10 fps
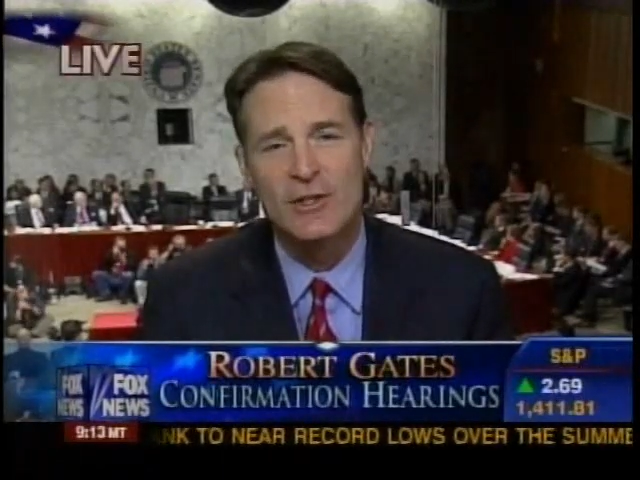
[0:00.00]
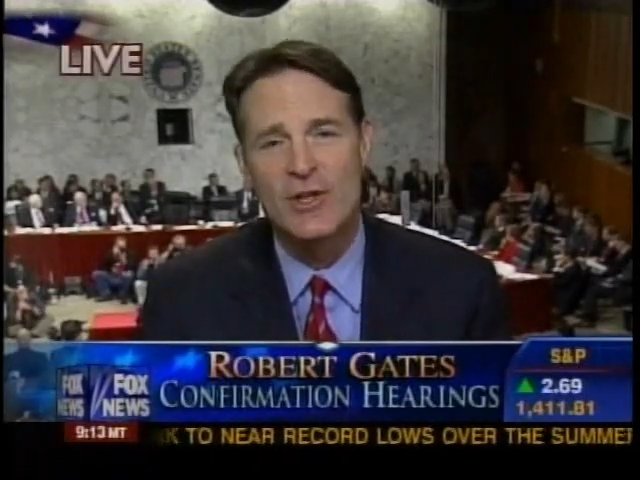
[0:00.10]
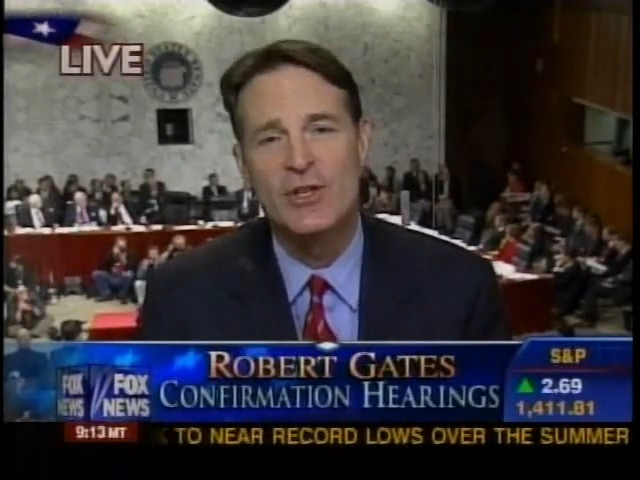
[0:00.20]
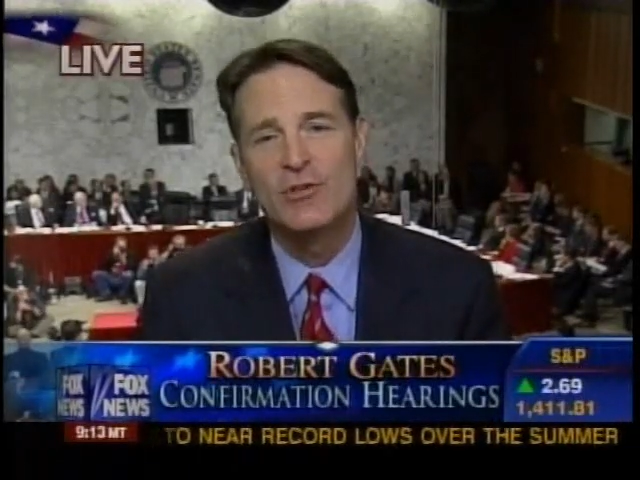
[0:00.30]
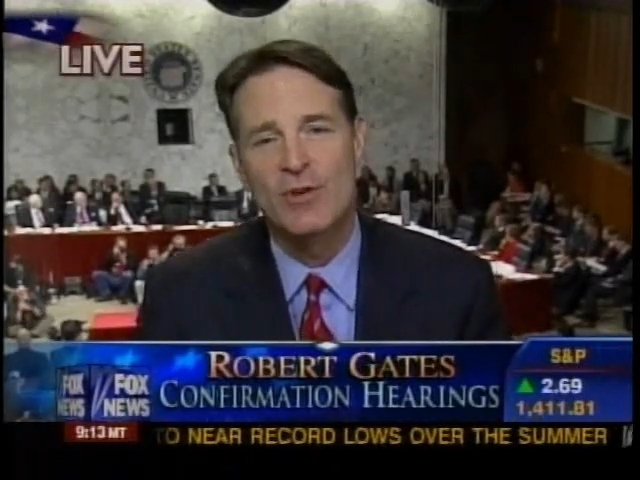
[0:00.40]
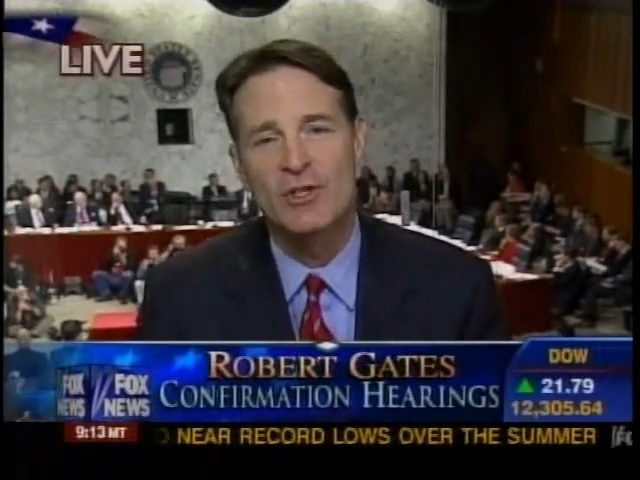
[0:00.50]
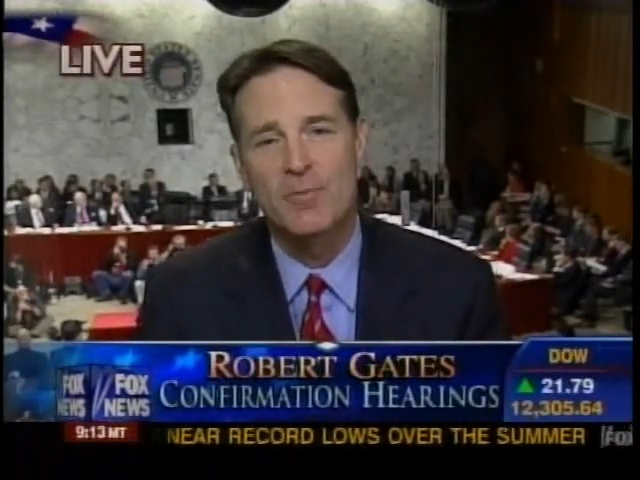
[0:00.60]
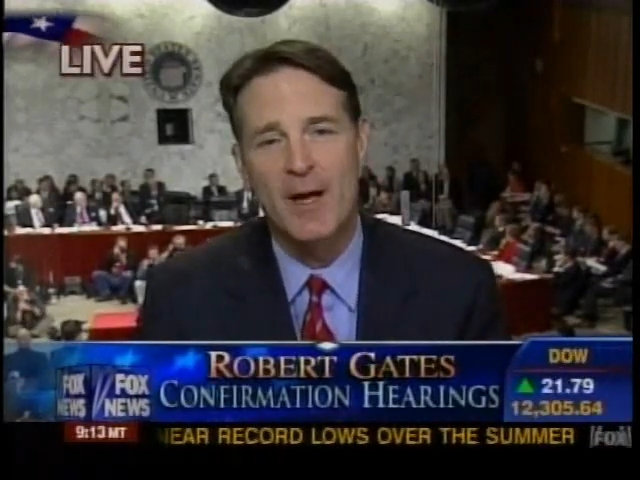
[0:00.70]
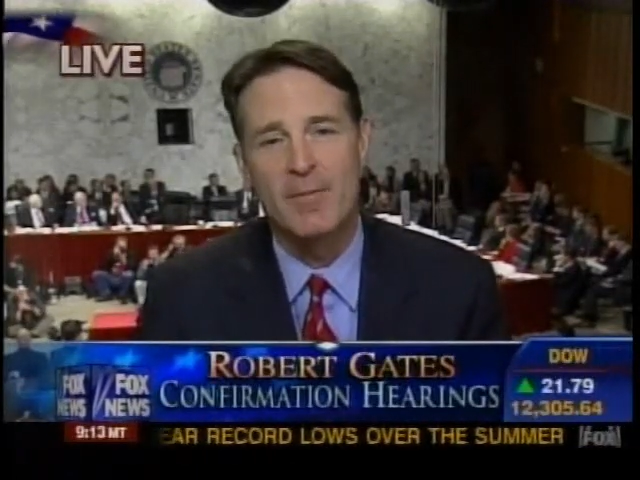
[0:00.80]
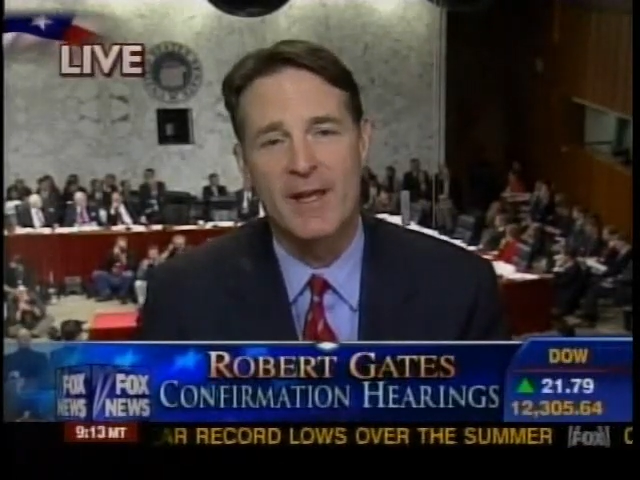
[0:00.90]
Does he
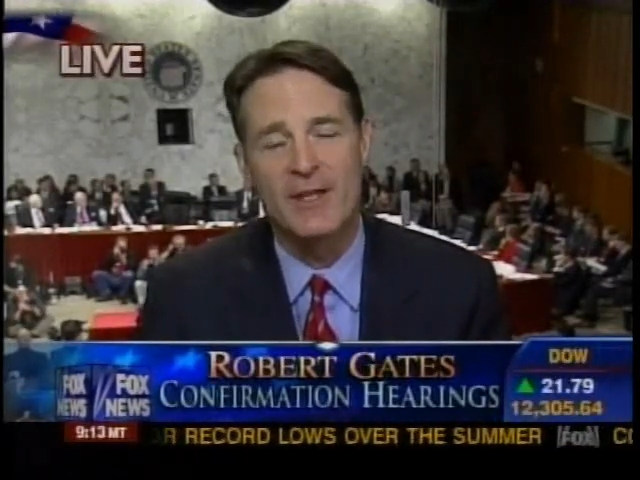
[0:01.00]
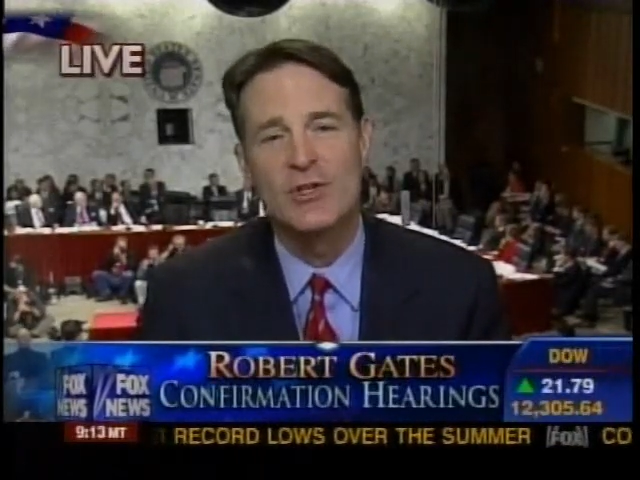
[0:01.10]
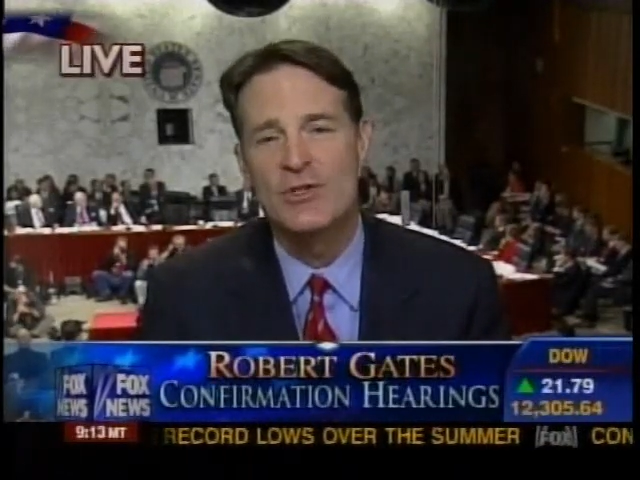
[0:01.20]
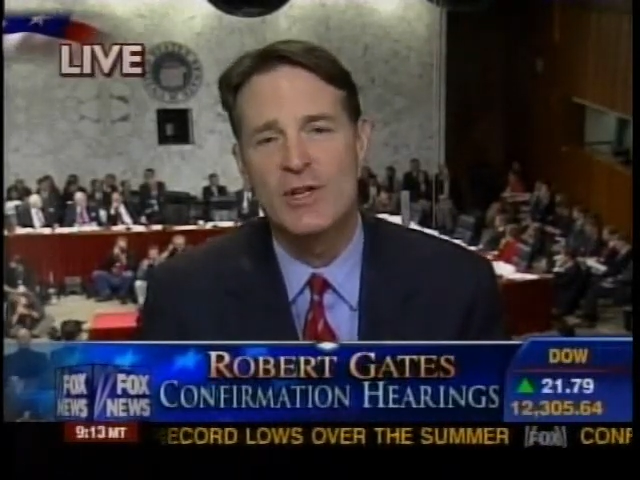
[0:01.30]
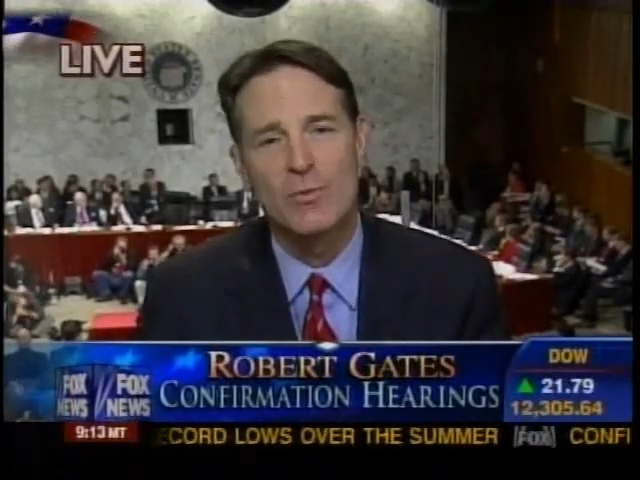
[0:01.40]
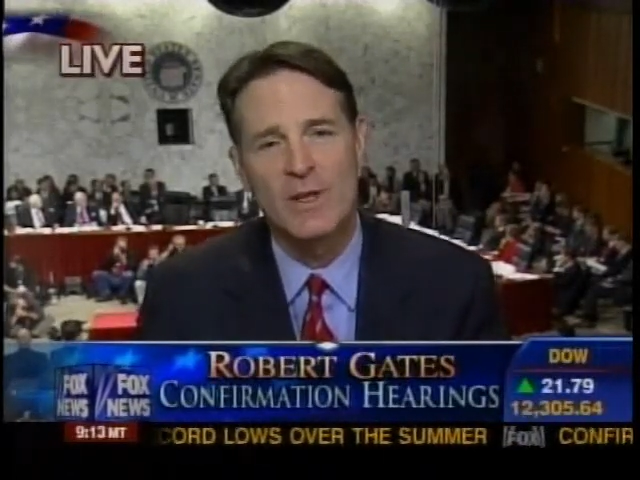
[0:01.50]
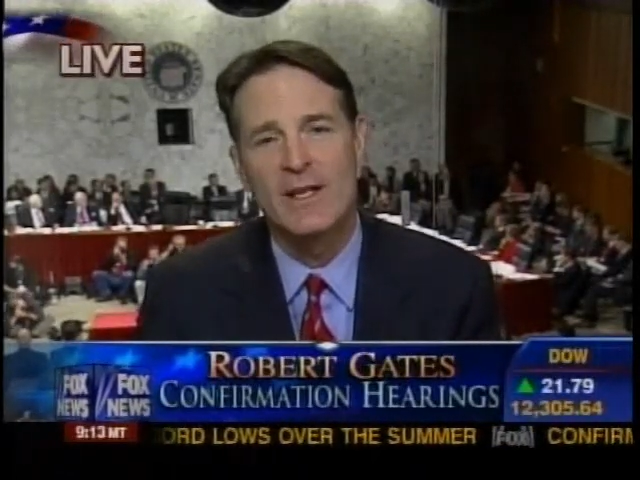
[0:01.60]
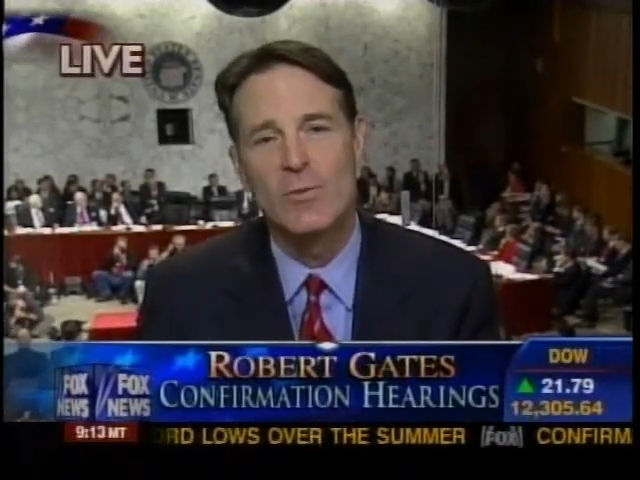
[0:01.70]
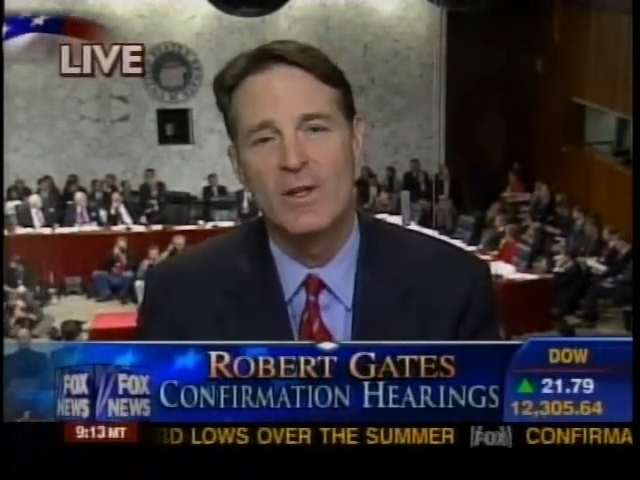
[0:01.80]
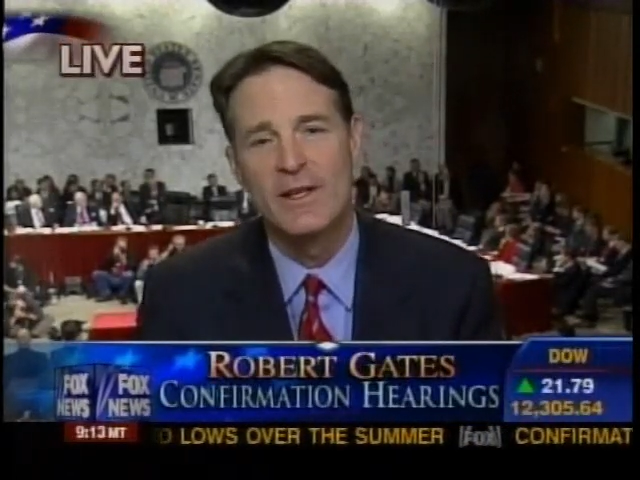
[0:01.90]
trust Bob Gates? Is he
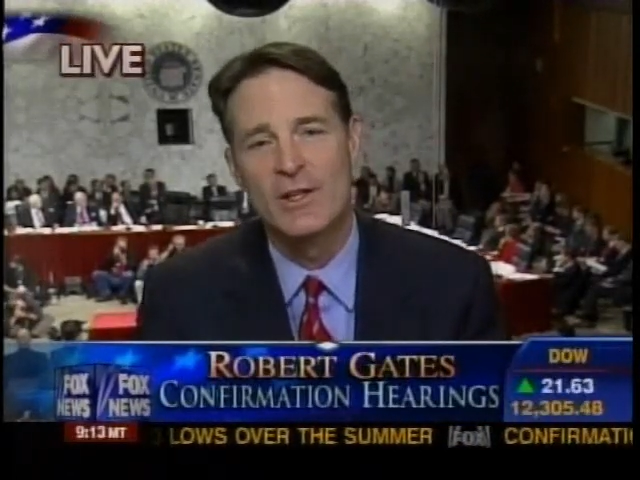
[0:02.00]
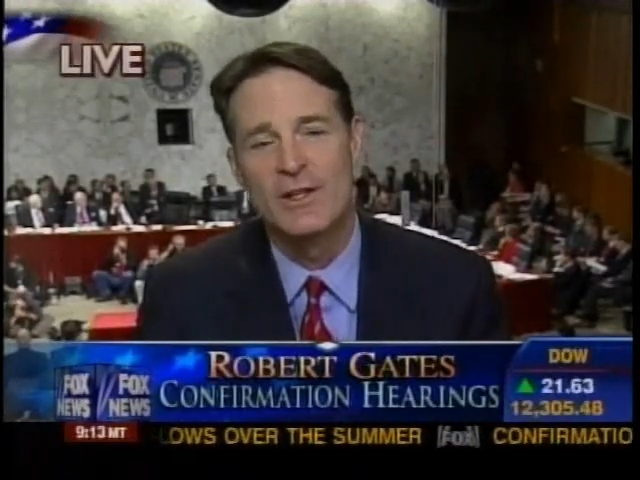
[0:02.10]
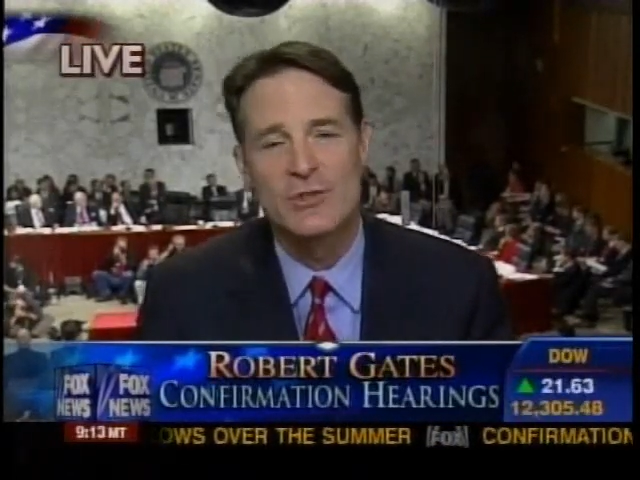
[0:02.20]
really willing to